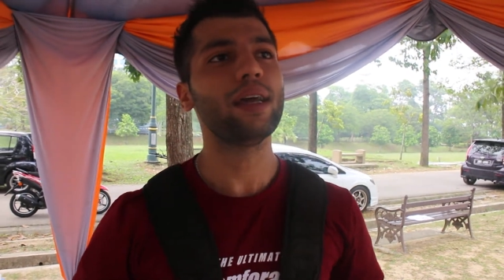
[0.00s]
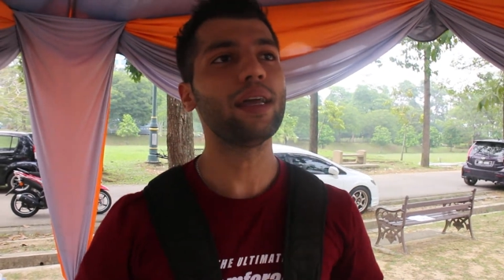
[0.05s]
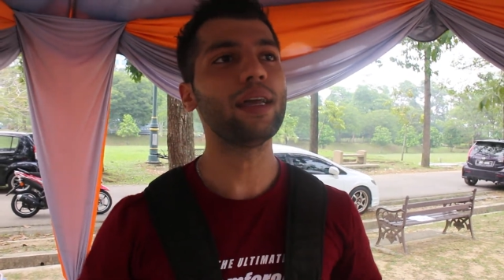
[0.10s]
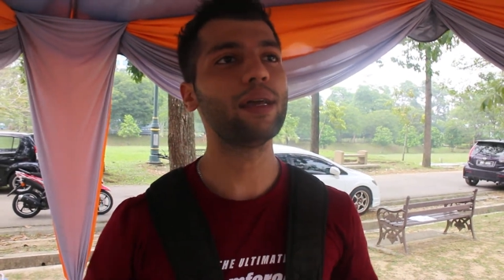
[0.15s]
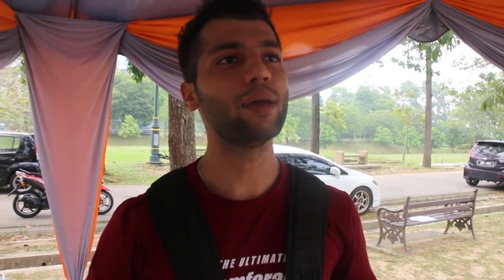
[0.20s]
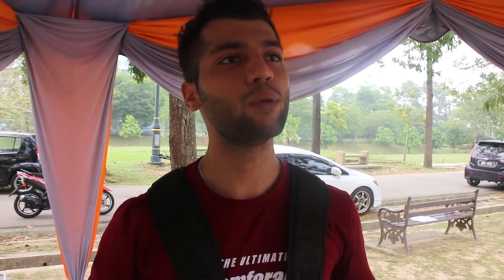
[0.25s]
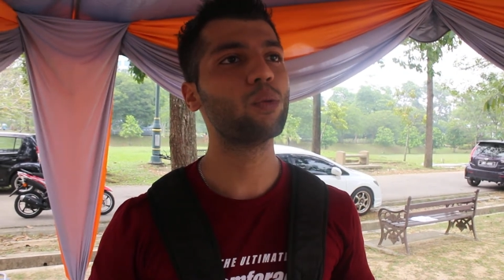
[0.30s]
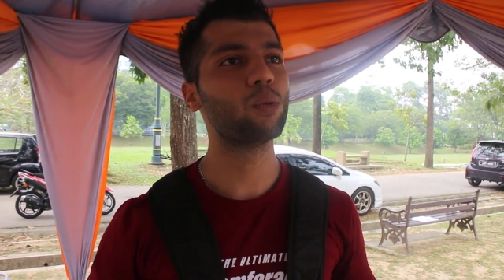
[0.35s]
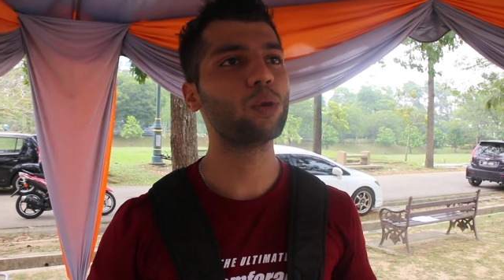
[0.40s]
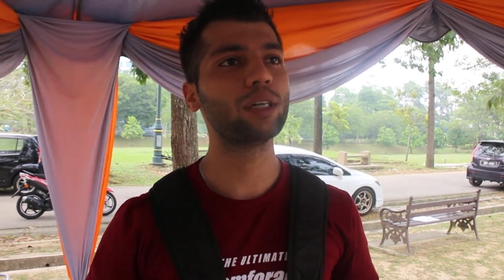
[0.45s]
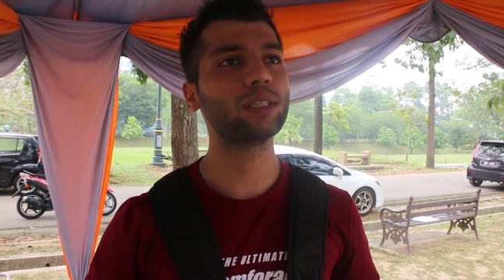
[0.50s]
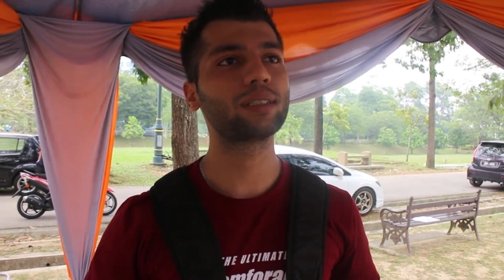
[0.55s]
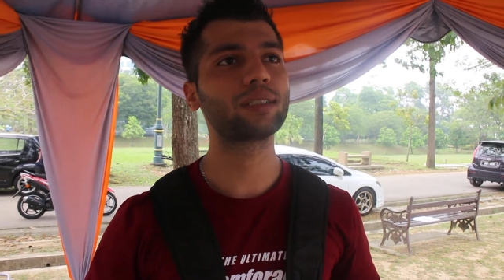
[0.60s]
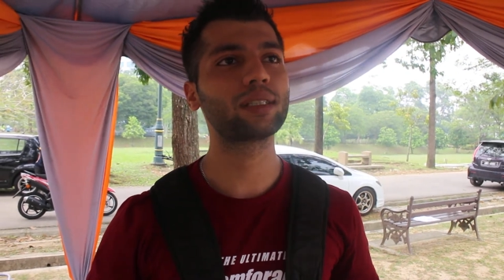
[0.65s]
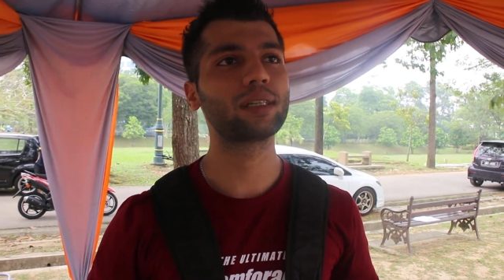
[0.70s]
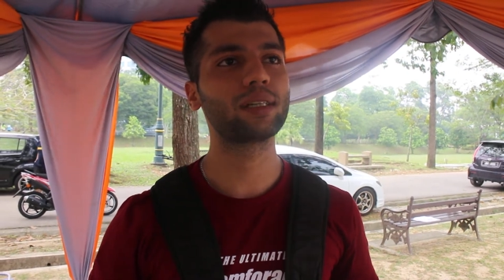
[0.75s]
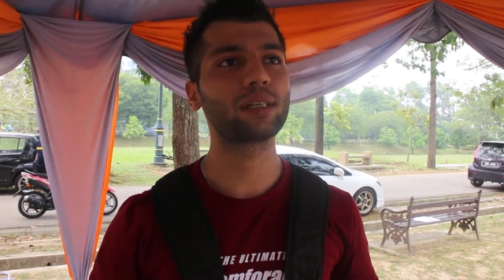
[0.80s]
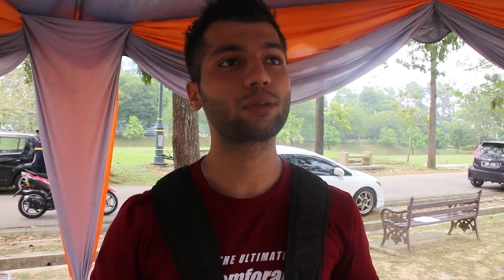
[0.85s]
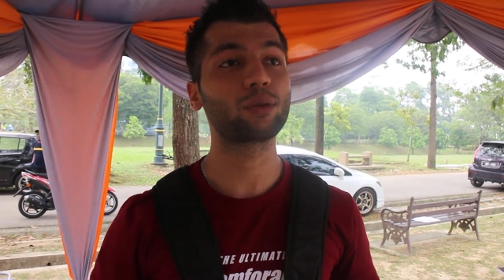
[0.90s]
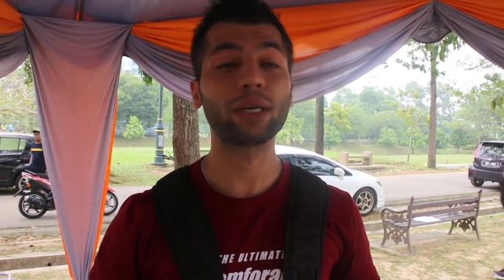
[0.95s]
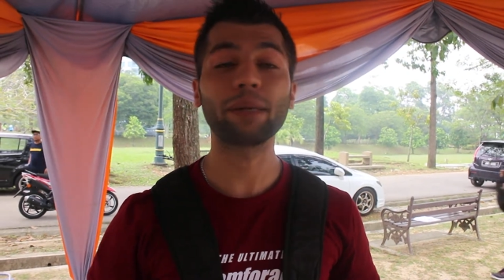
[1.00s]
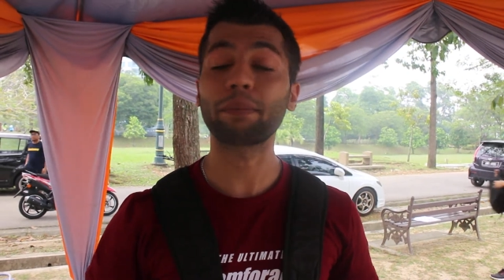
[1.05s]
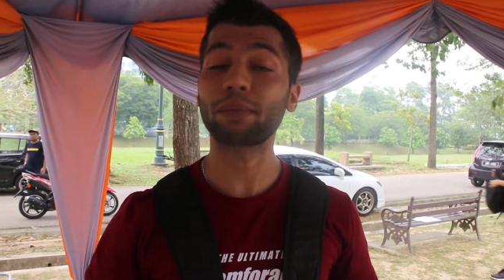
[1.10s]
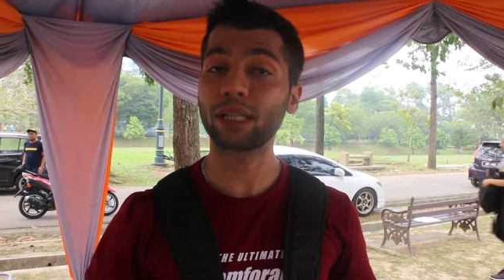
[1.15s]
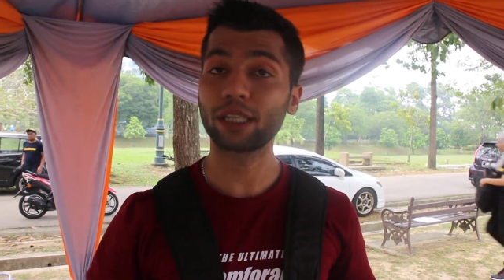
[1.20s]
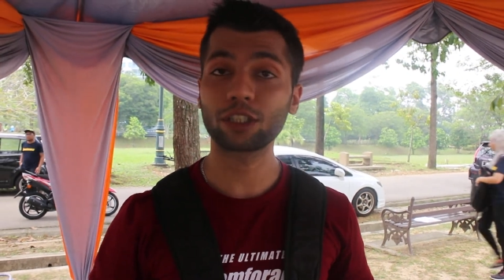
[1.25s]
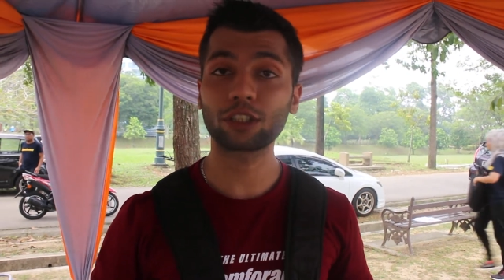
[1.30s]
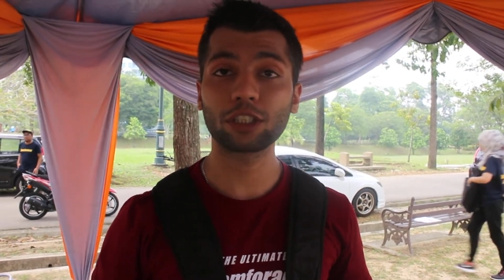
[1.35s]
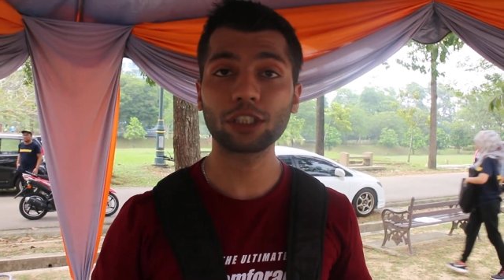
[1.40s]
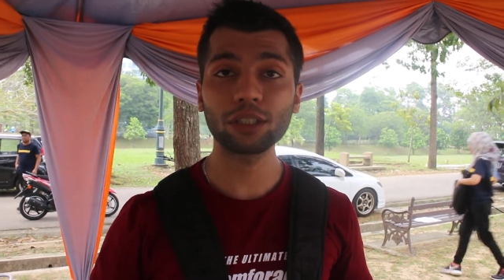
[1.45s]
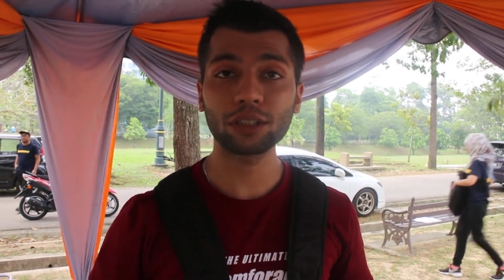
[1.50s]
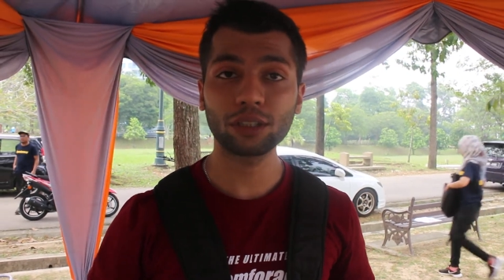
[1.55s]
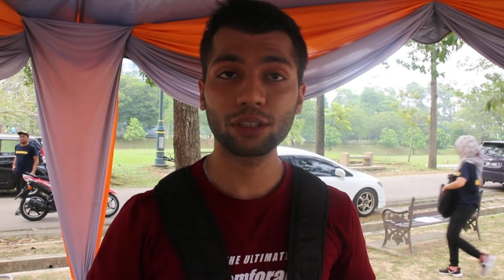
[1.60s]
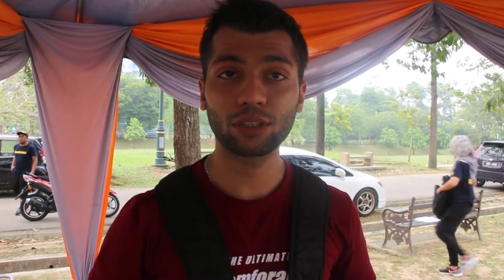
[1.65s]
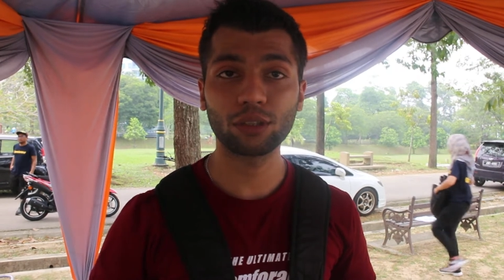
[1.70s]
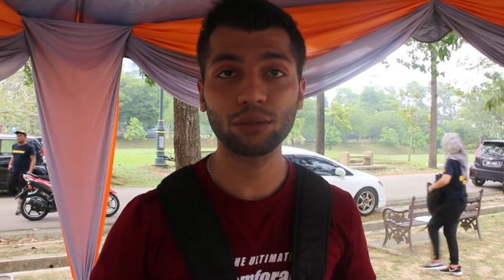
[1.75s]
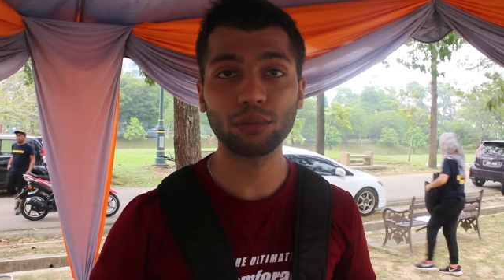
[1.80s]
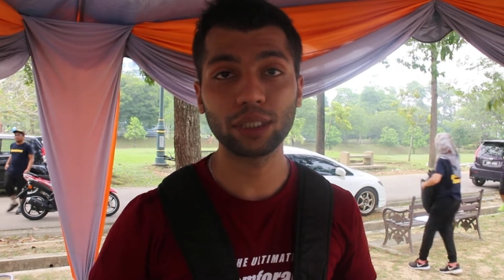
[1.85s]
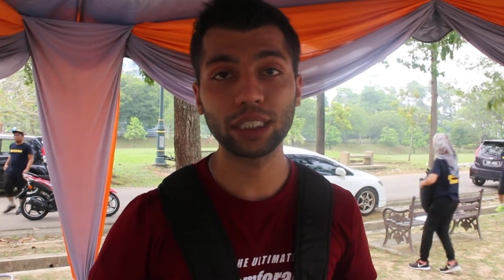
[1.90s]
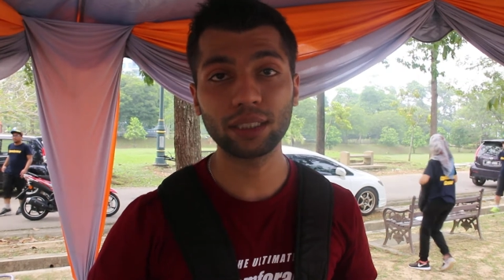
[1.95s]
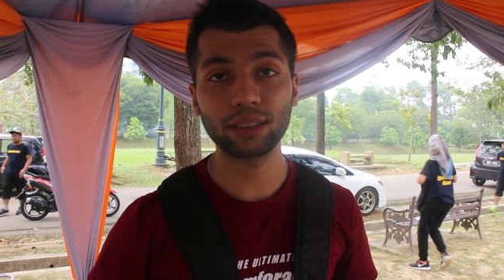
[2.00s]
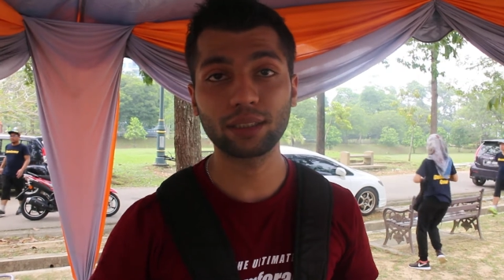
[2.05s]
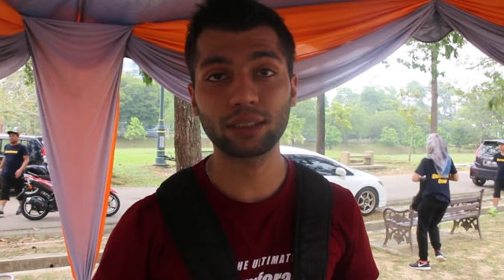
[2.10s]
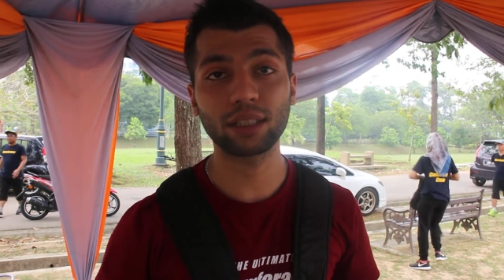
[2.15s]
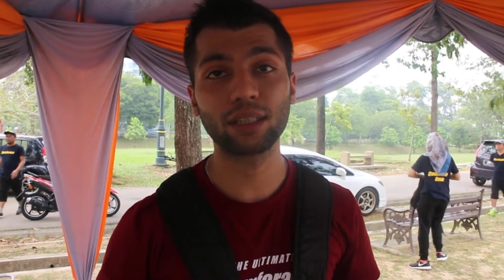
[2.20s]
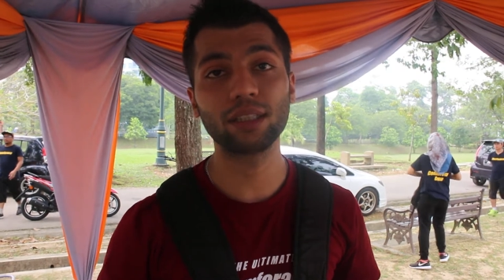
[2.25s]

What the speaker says: It was a great pleasure to meet